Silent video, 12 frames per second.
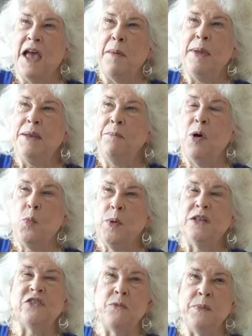I mean
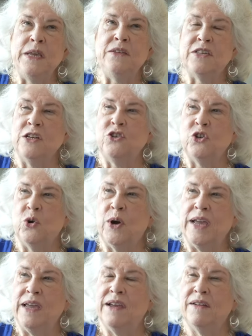moments of peace and
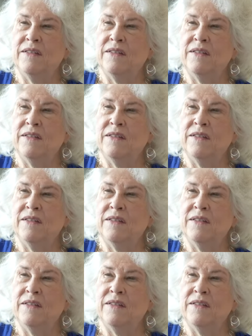joy.